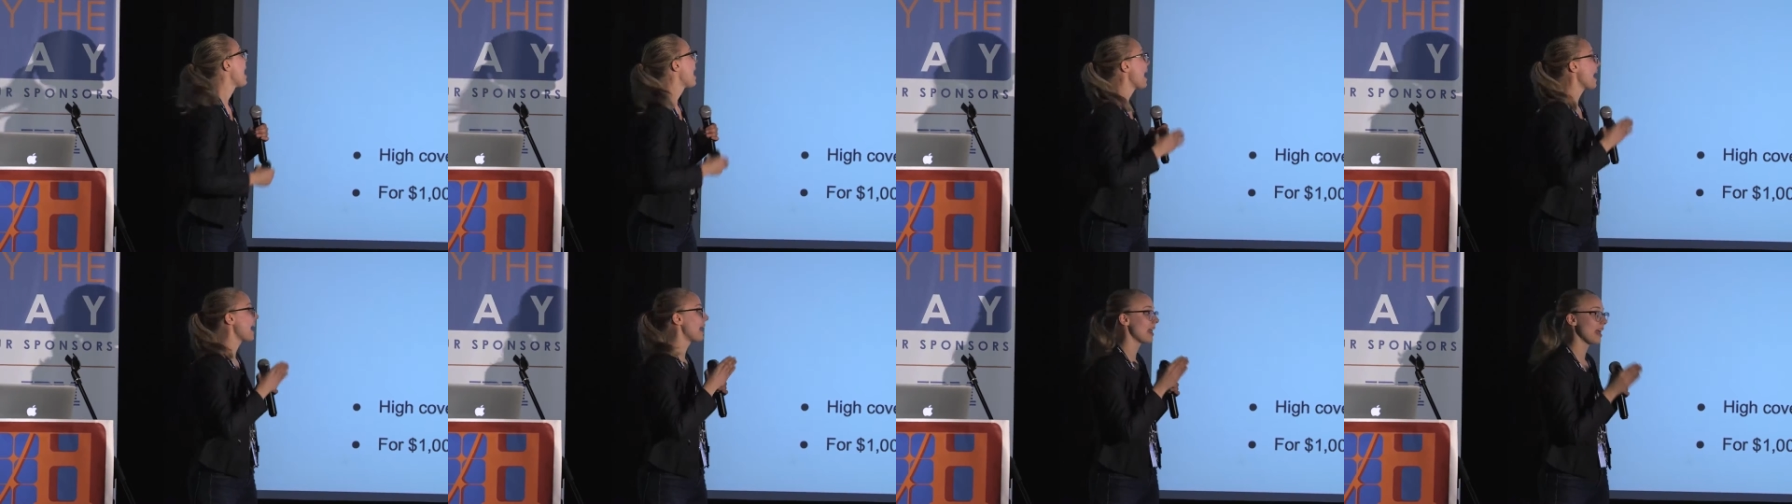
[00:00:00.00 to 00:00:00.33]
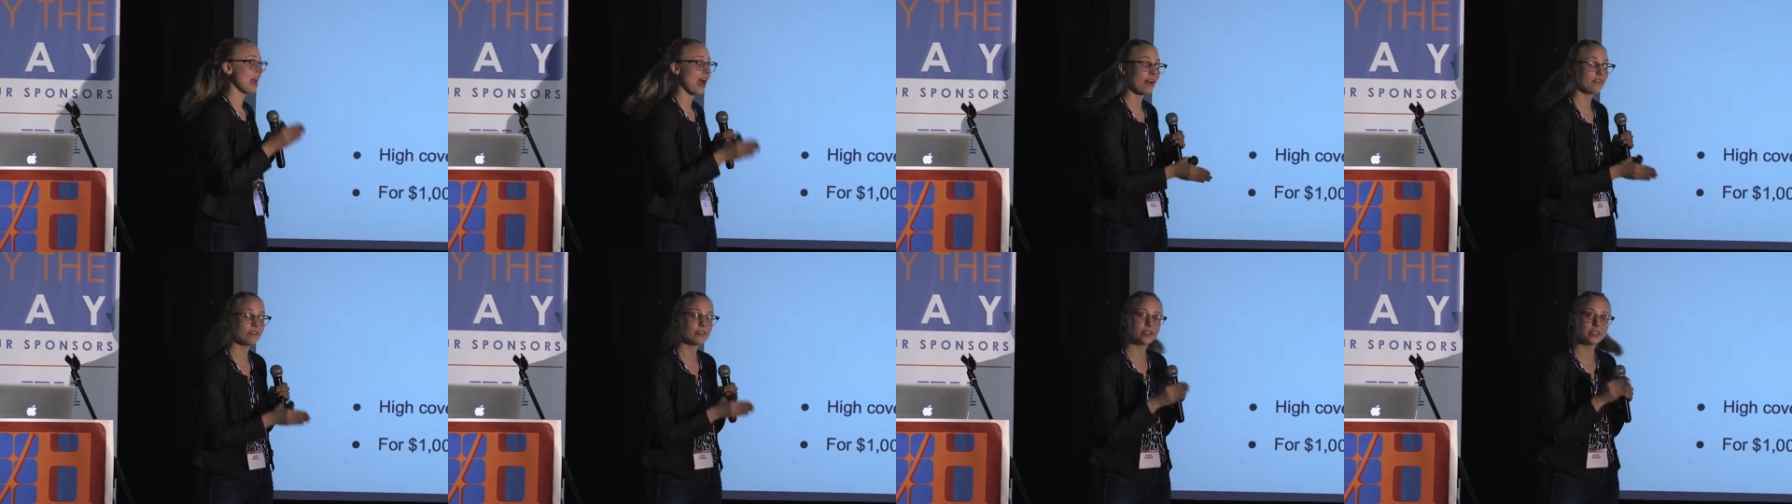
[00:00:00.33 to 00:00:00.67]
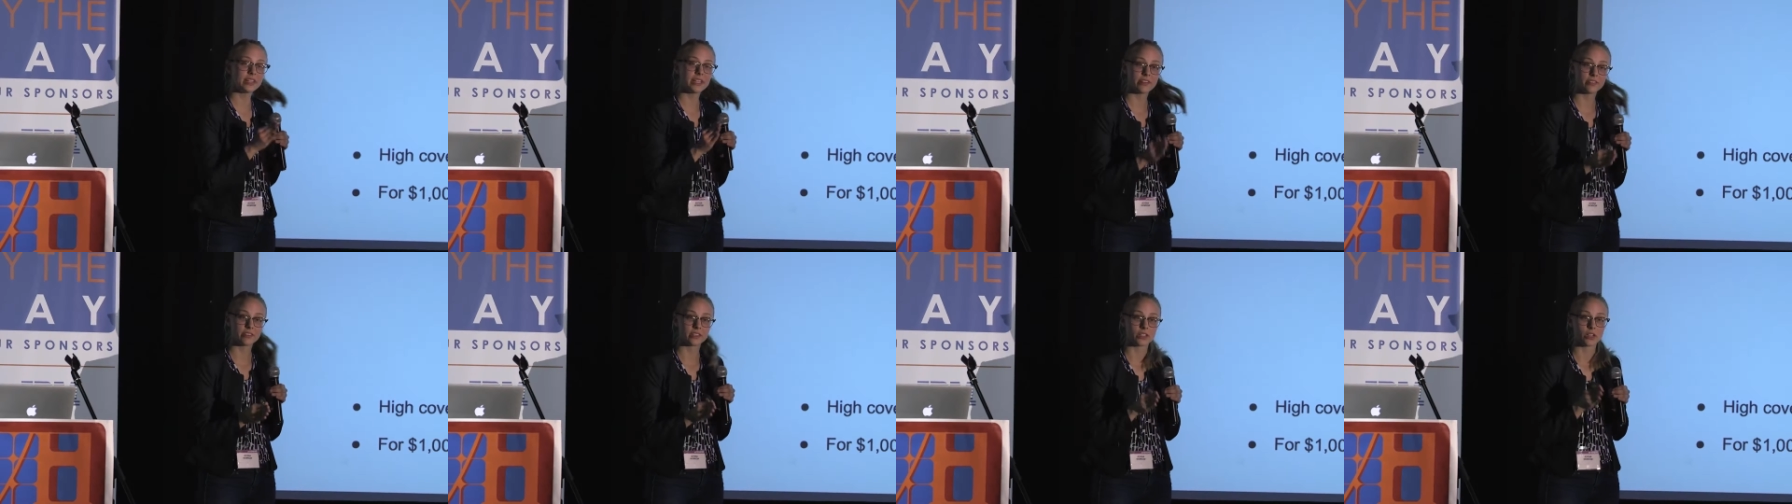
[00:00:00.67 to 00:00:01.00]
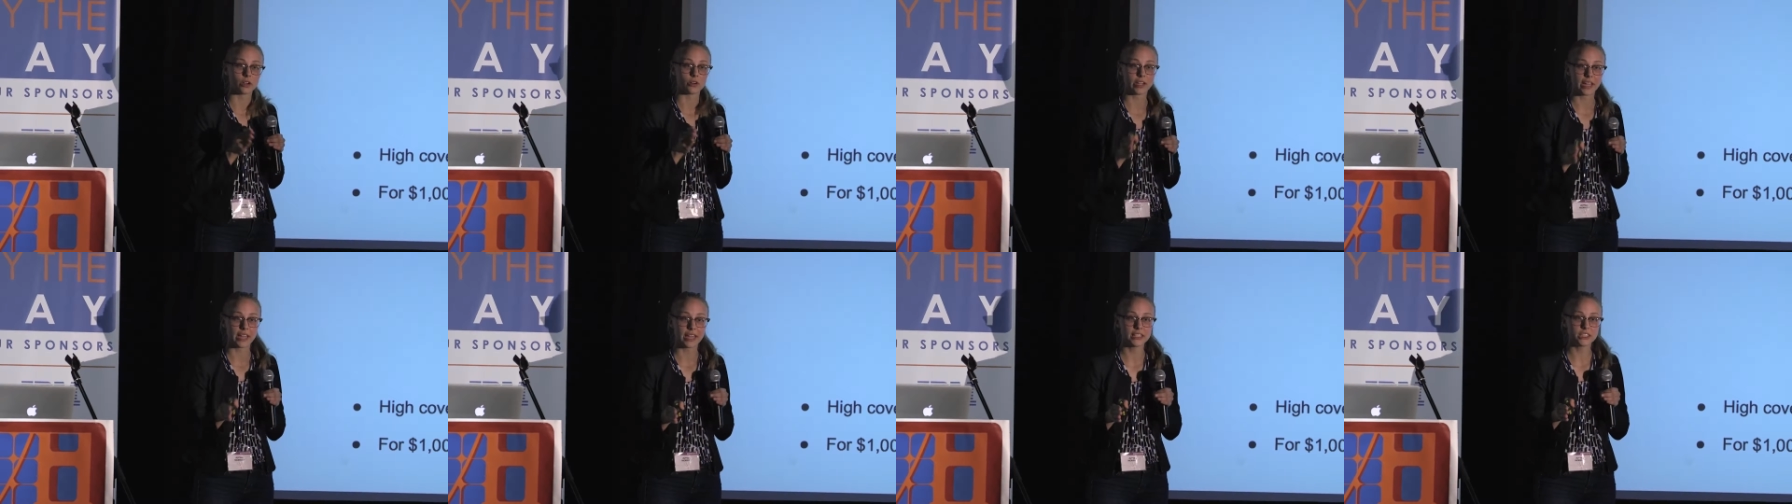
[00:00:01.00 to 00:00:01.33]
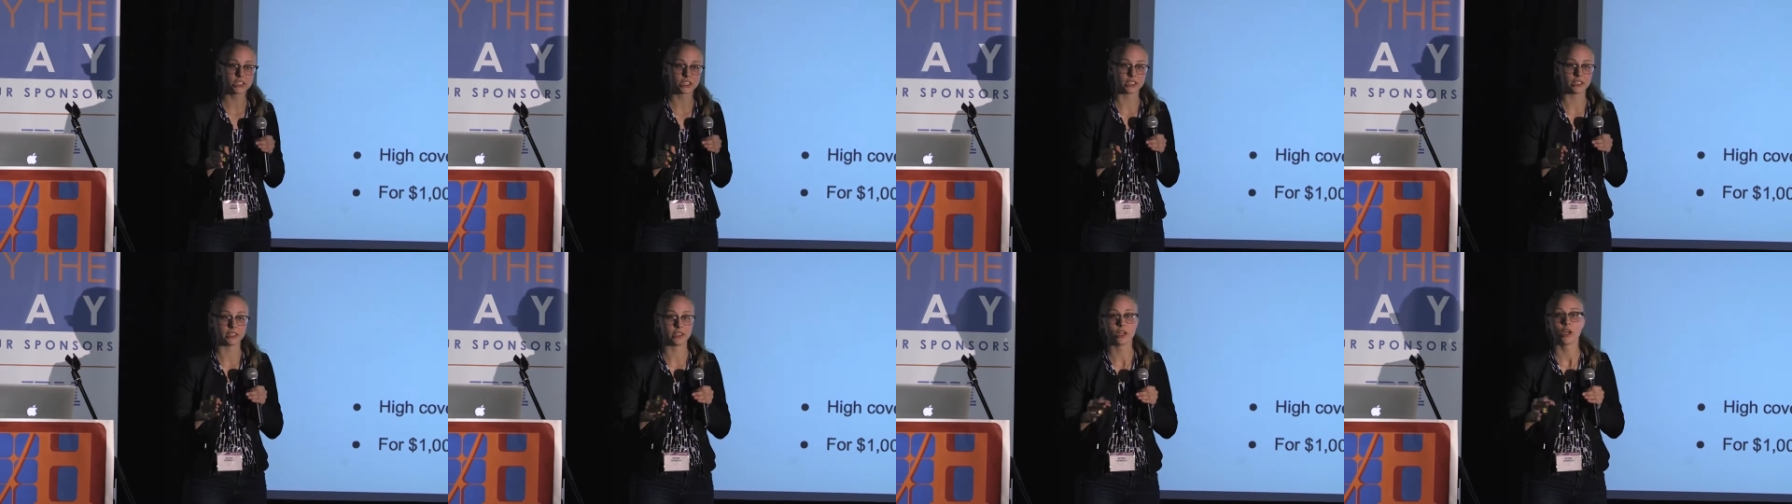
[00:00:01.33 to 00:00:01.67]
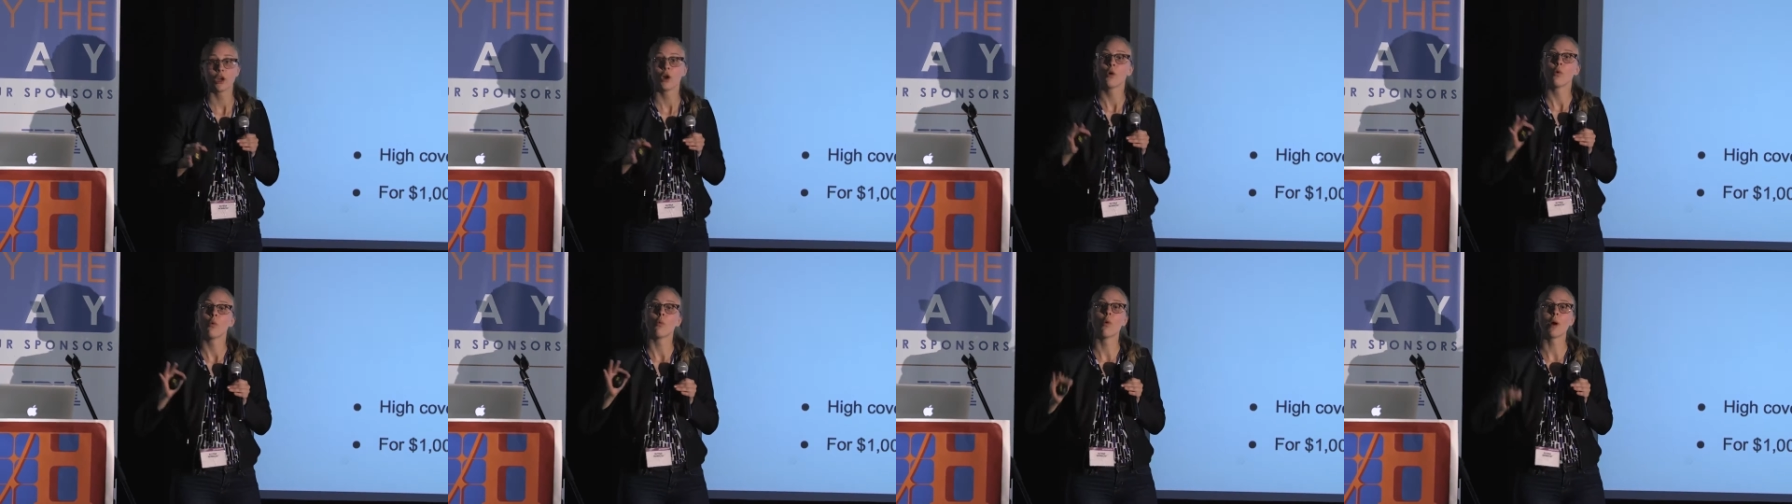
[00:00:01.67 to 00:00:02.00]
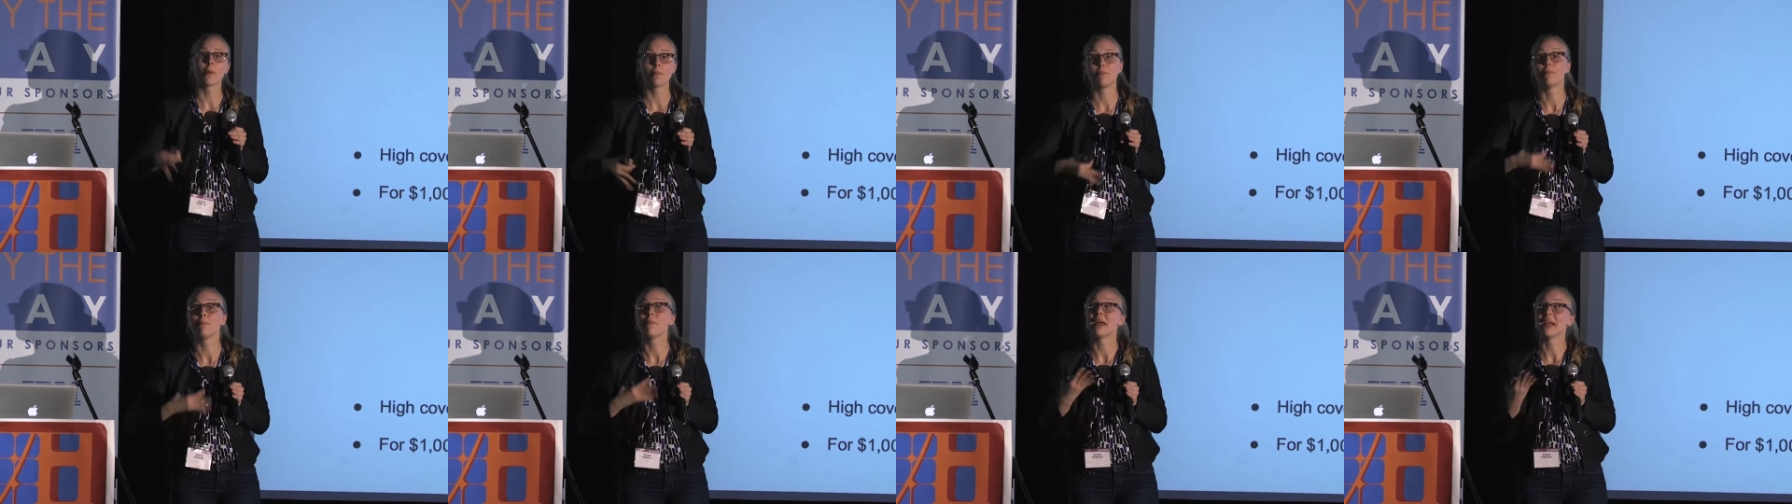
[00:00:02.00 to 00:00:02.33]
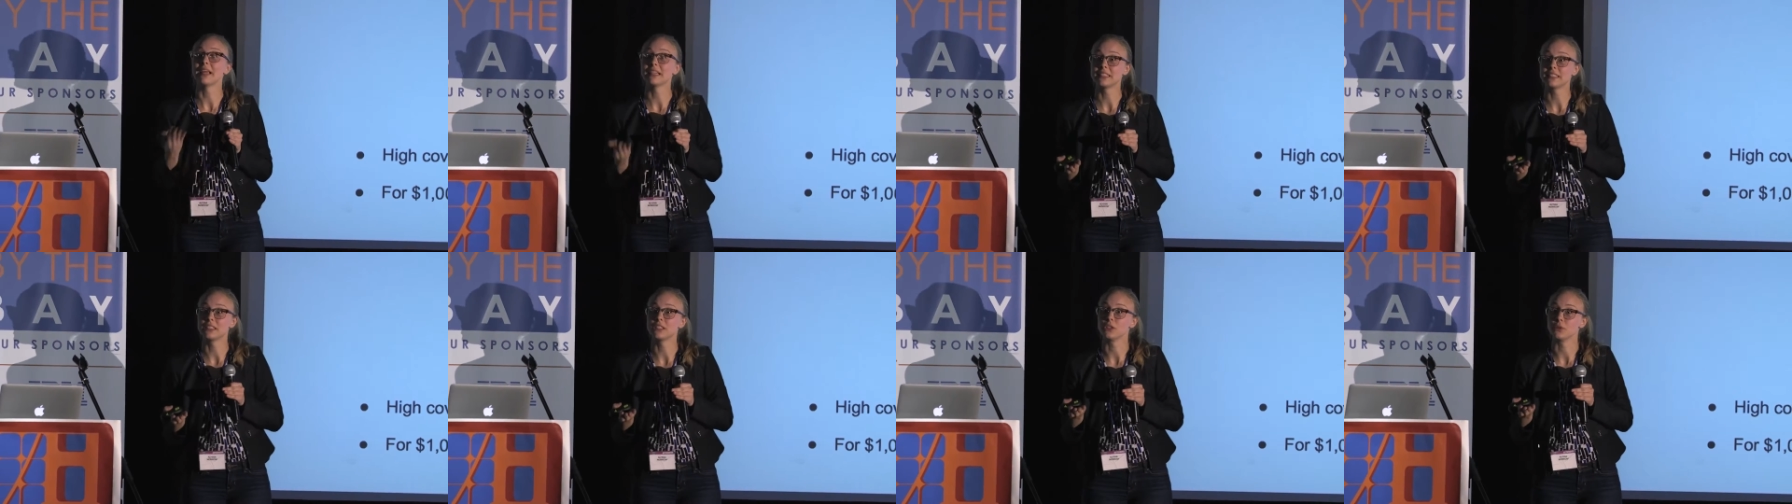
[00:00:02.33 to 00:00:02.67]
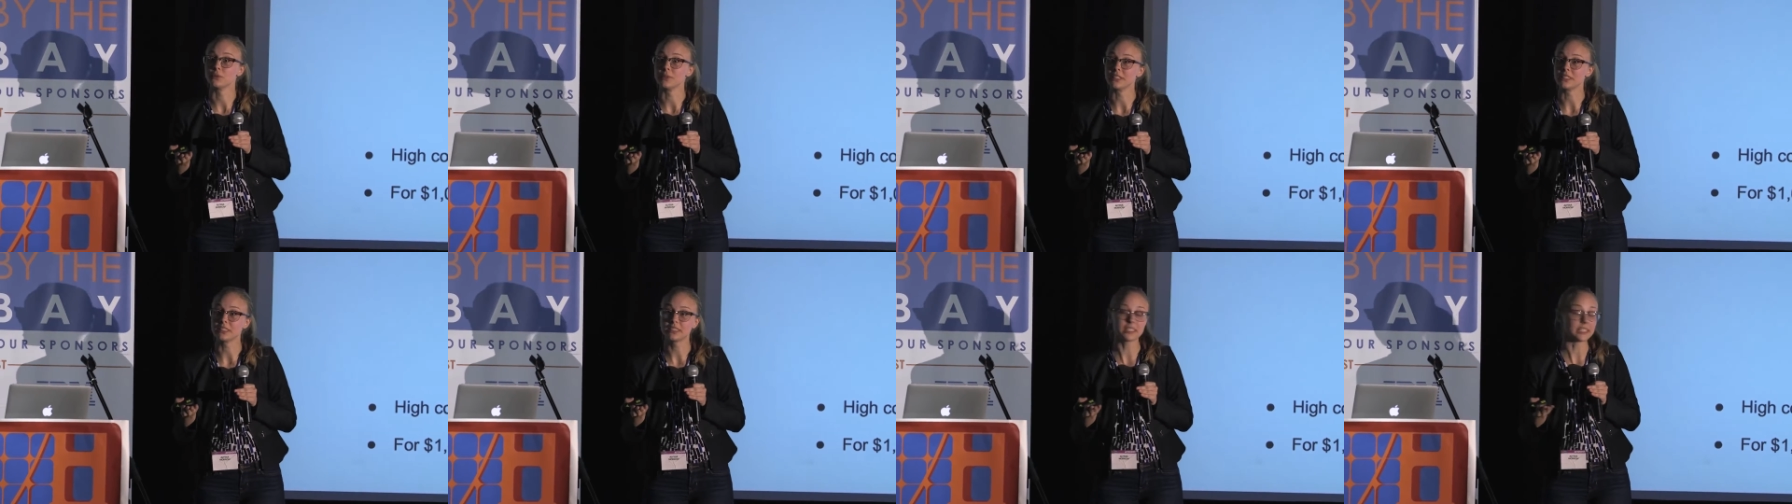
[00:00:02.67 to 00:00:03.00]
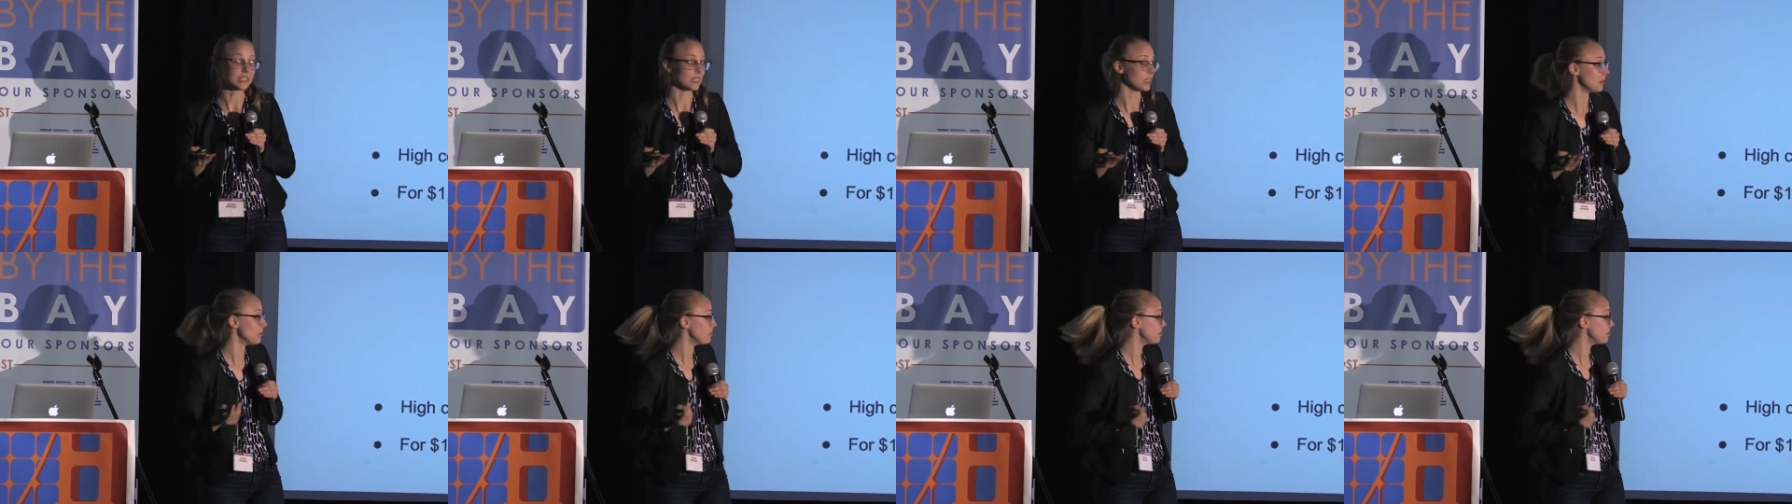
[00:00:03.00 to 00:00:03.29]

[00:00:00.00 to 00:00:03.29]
at every given location, what base do we see?